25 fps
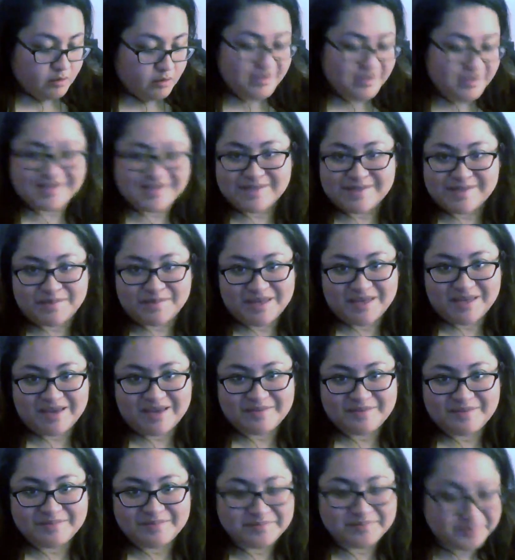that's
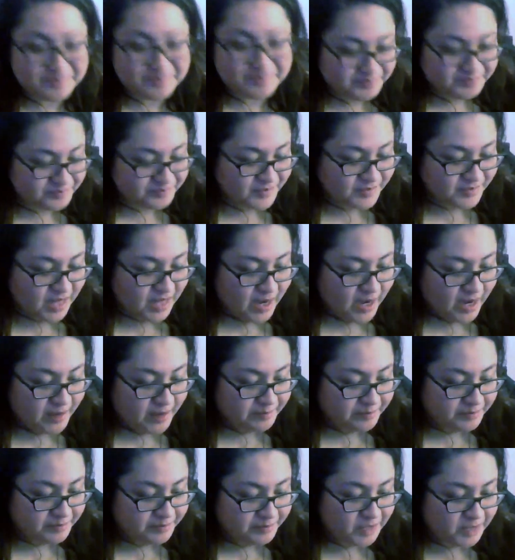something.
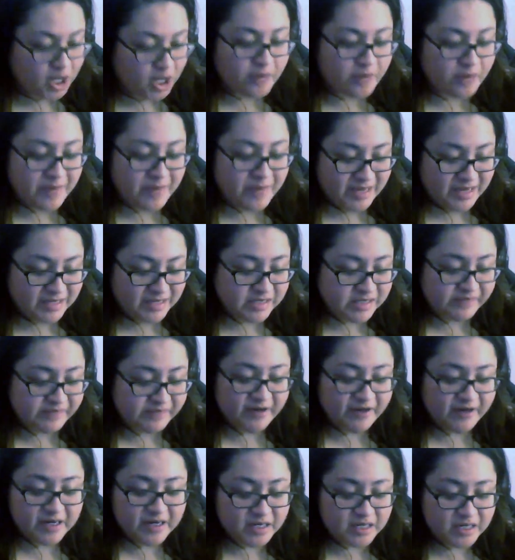Car maintenance
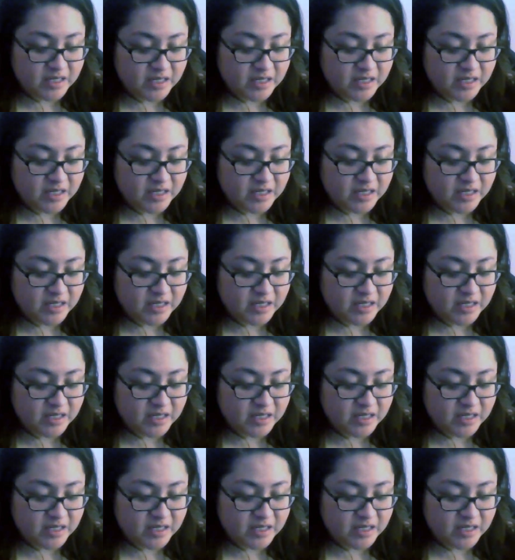fund